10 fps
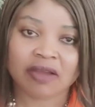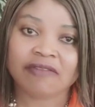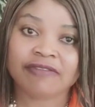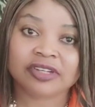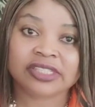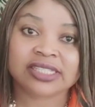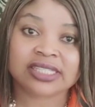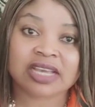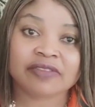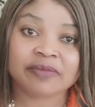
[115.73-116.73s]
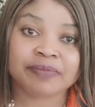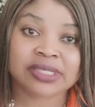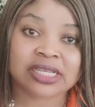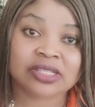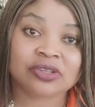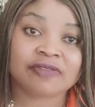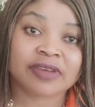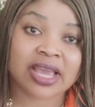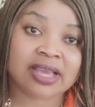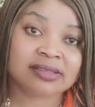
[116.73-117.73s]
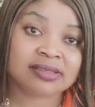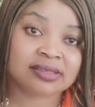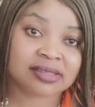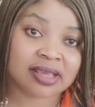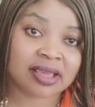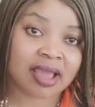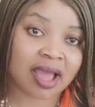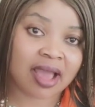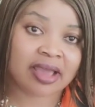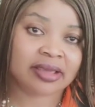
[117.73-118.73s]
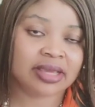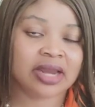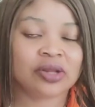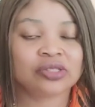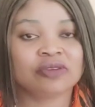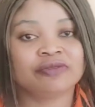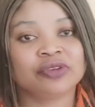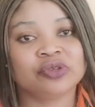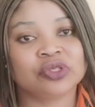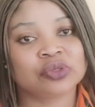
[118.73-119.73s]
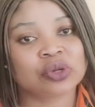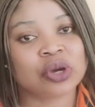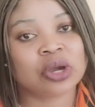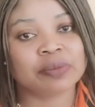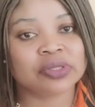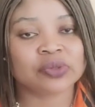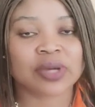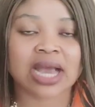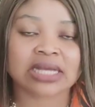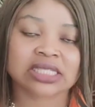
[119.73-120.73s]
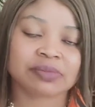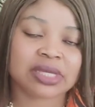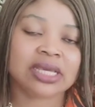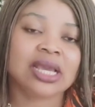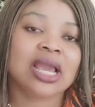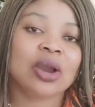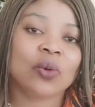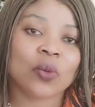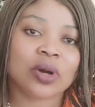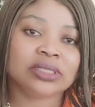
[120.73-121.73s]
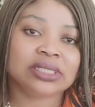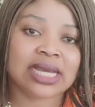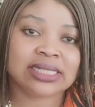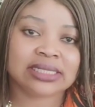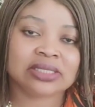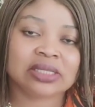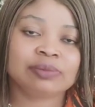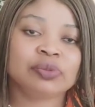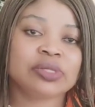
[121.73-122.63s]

47% of SCI. A lot of you used to call me to ask me, what did I say? Some people will